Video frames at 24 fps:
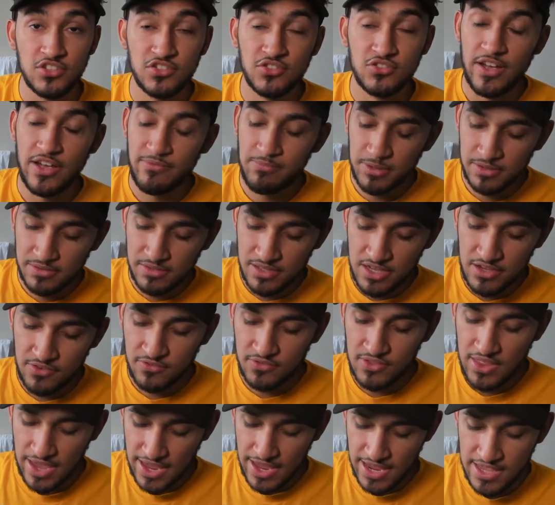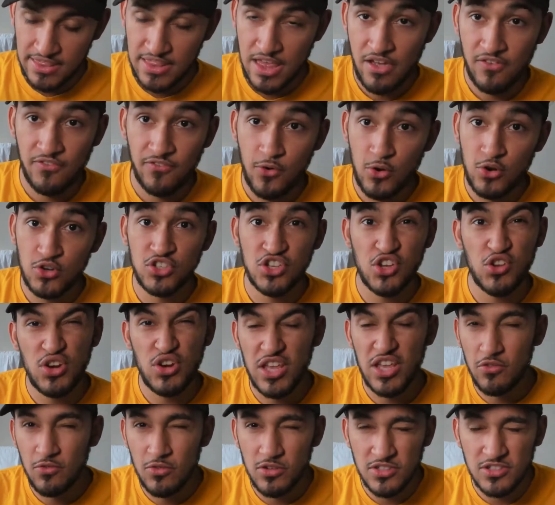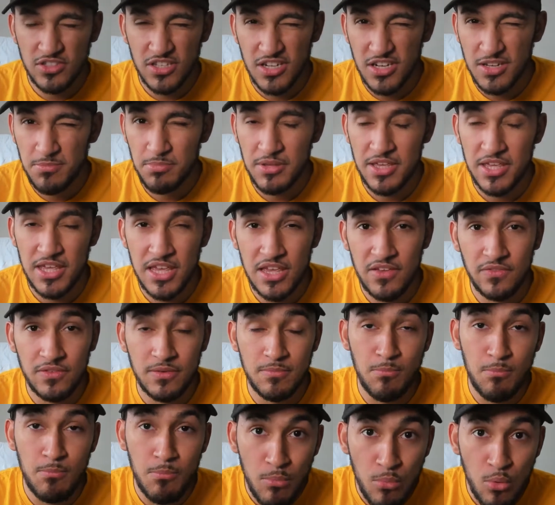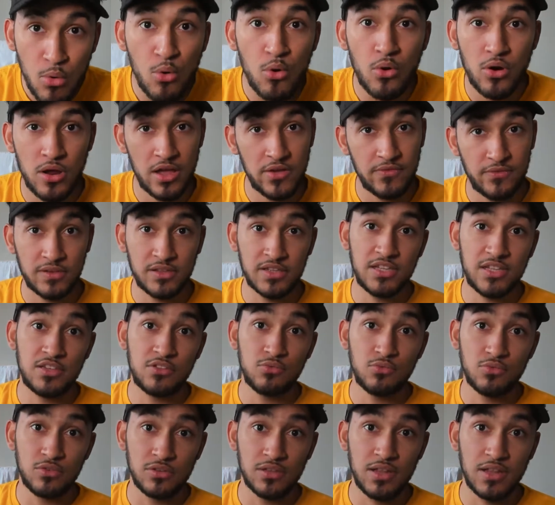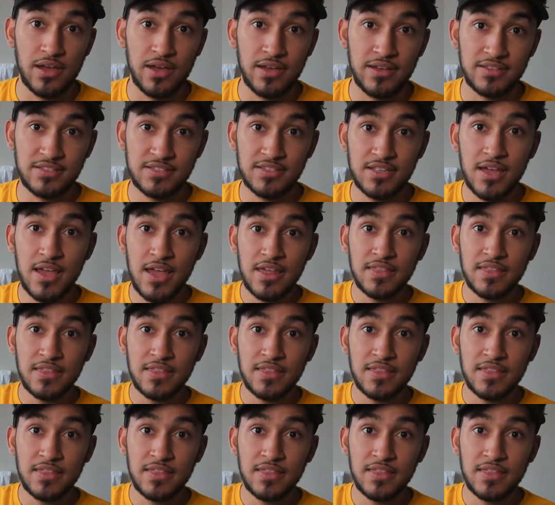So I believe that in that first unit he was going to be even more heavily utilized